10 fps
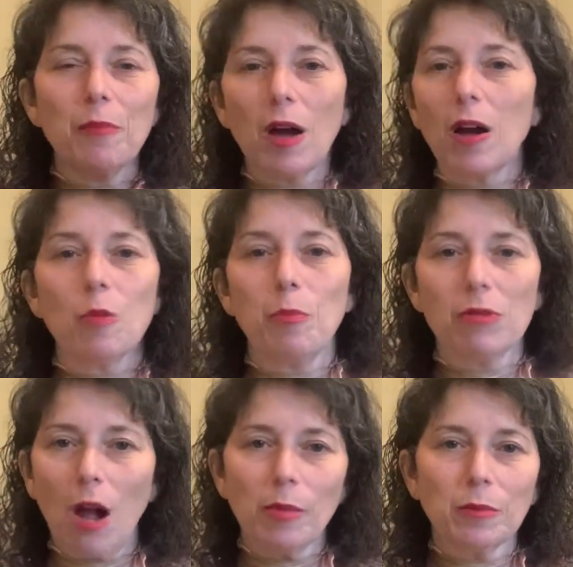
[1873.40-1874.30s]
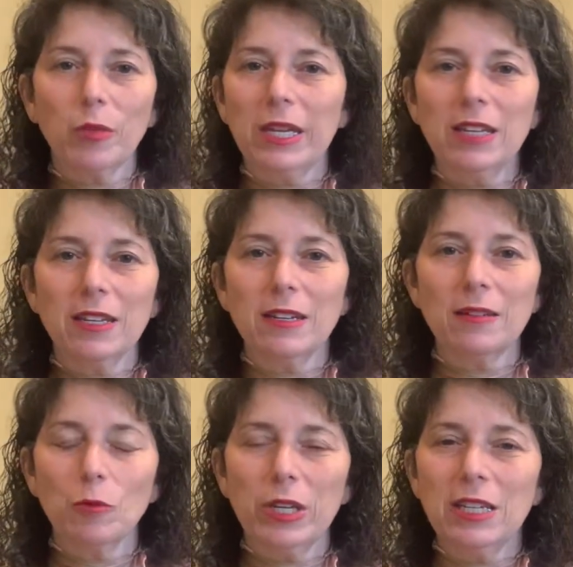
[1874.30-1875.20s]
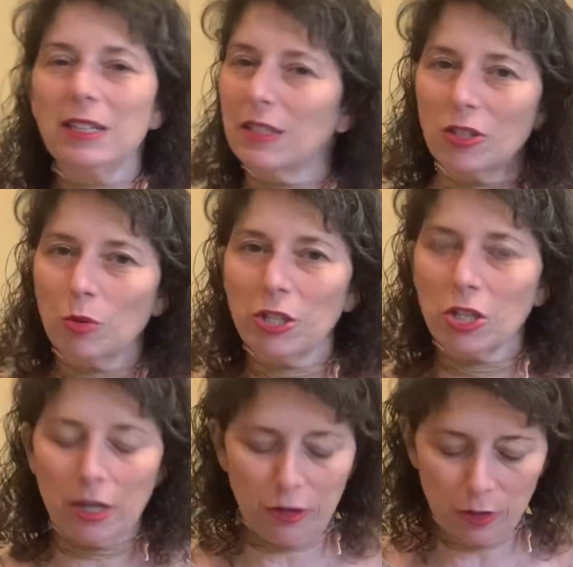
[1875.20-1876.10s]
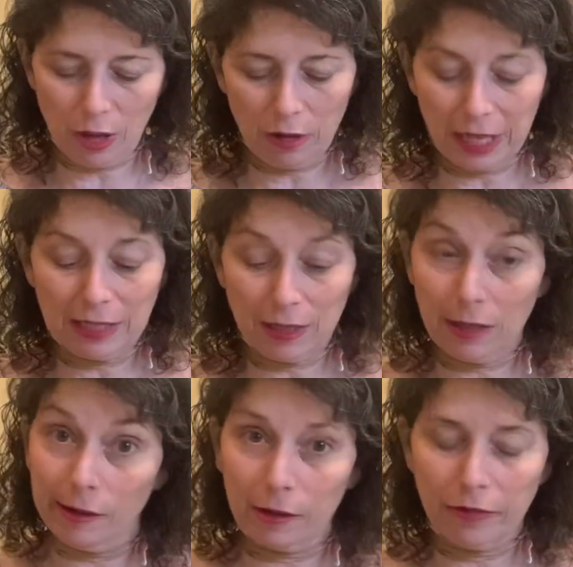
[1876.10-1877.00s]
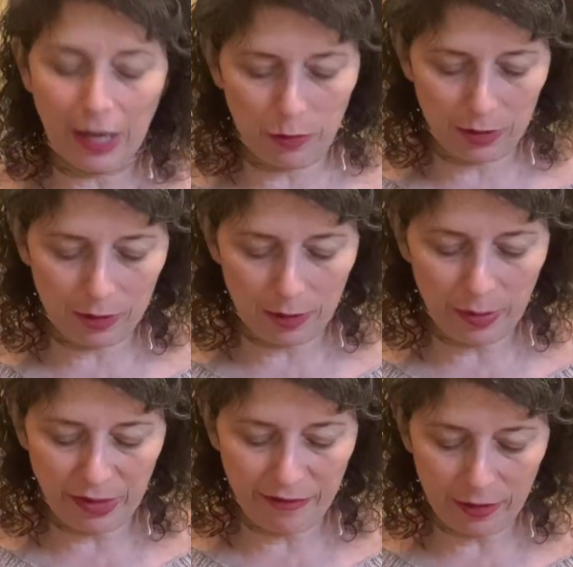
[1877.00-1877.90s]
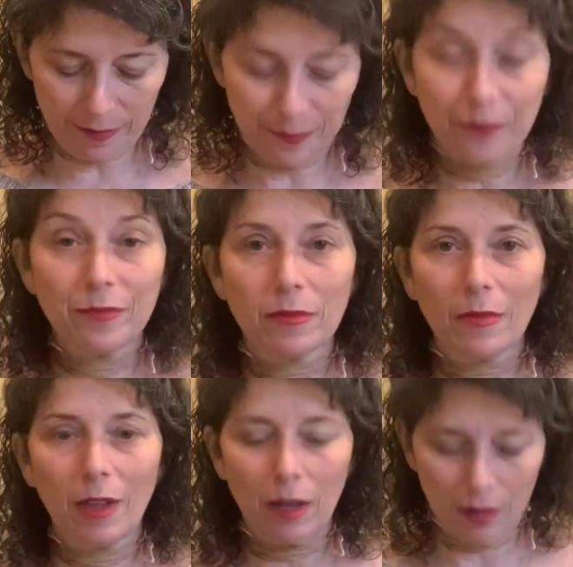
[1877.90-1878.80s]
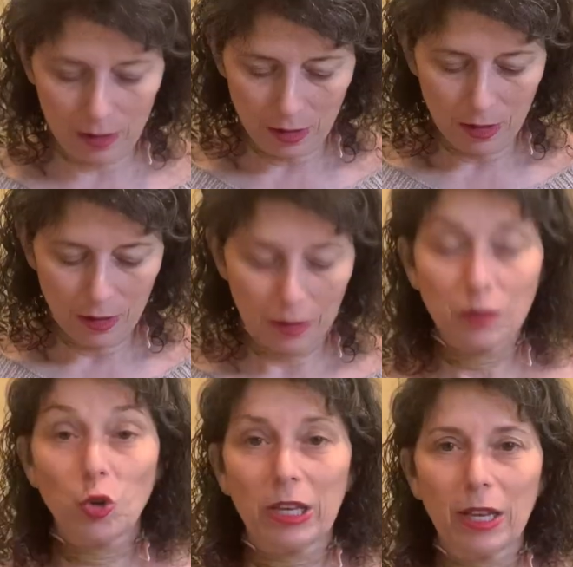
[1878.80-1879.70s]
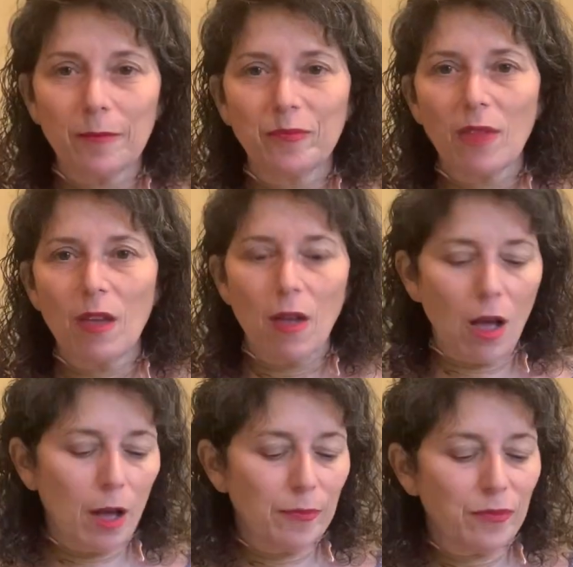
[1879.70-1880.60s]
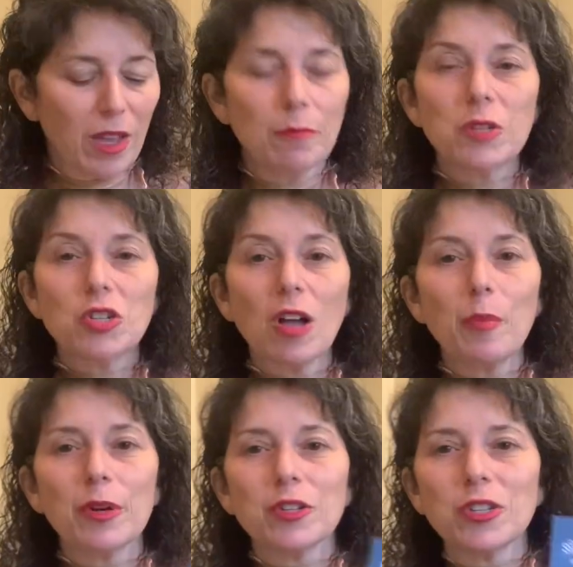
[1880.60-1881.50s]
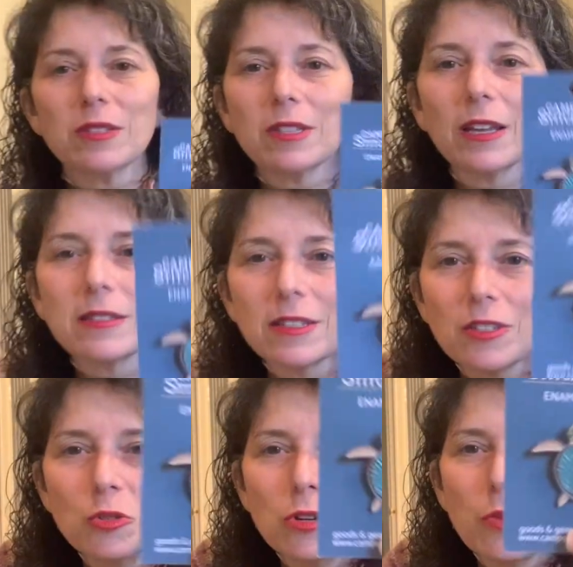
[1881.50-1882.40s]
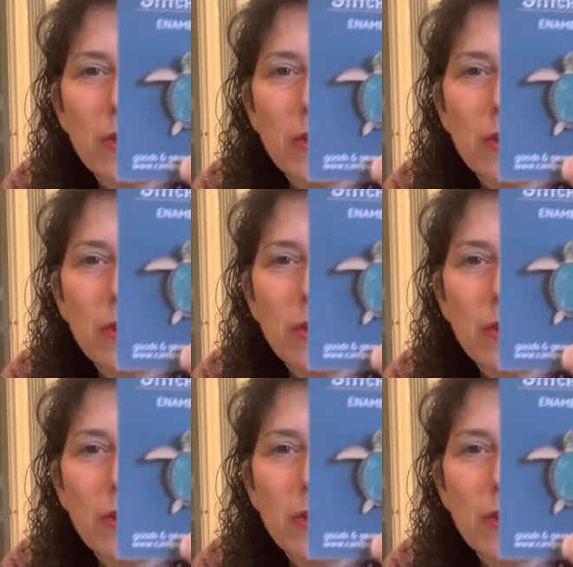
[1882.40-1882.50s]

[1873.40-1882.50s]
a problem. We needed to switch gears. I'll get to dinner. That was a bit of a tricky. Michelle purchased this. You know